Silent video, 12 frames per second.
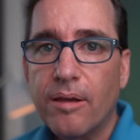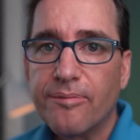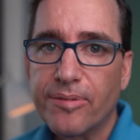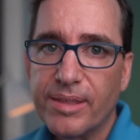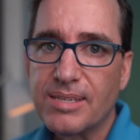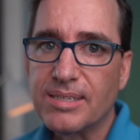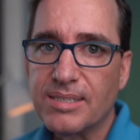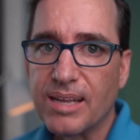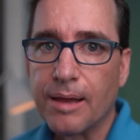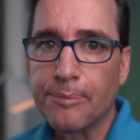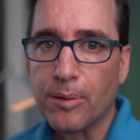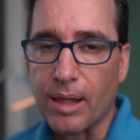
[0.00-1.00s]
For this
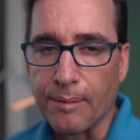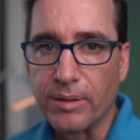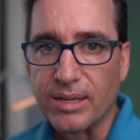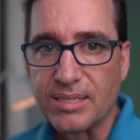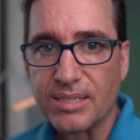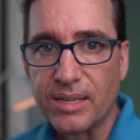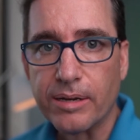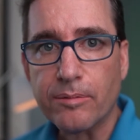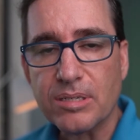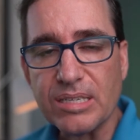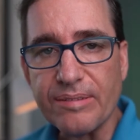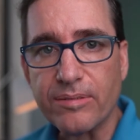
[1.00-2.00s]
example, I'm going to send and
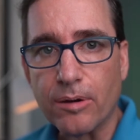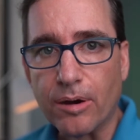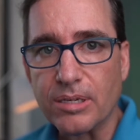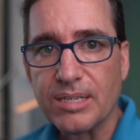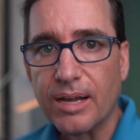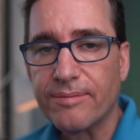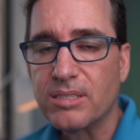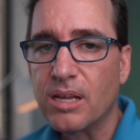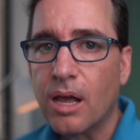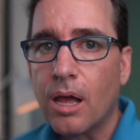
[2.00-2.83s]
receive to ourselves.